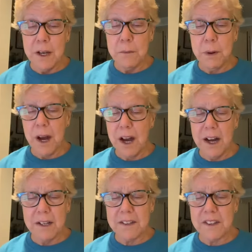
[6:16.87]

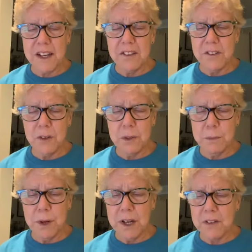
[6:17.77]
Pogs, I don't know what
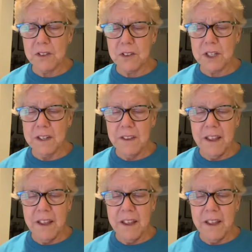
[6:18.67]
pogs are.